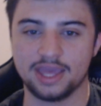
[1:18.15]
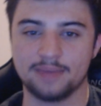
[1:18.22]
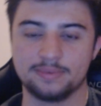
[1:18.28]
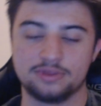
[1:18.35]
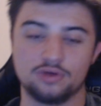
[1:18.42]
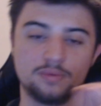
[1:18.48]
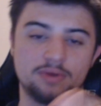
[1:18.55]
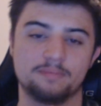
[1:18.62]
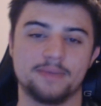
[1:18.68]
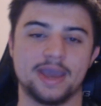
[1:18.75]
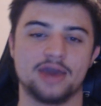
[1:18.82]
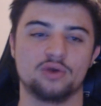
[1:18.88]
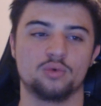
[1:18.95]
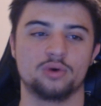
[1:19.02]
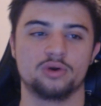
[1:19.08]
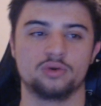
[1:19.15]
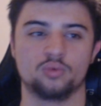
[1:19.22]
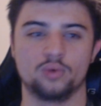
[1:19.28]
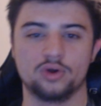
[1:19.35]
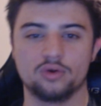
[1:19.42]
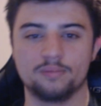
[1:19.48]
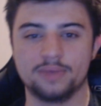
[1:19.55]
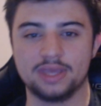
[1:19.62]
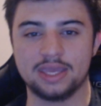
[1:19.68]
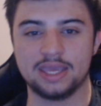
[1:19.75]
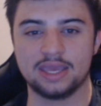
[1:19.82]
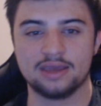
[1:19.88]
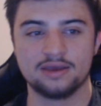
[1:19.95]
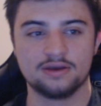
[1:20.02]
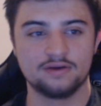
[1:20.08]
I'm assuming Battleworld will
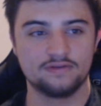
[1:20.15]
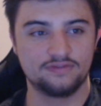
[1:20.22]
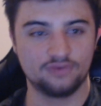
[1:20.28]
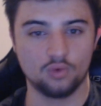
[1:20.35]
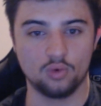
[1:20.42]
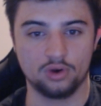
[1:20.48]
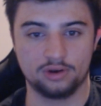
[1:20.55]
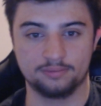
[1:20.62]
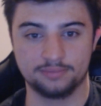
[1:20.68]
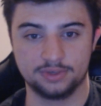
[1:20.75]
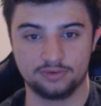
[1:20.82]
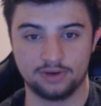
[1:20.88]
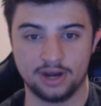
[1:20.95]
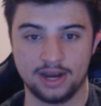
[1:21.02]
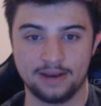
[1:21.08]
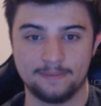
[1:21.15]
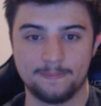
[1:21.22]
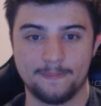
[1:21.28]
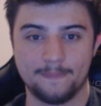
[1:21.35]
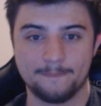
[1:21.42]
be formed, right?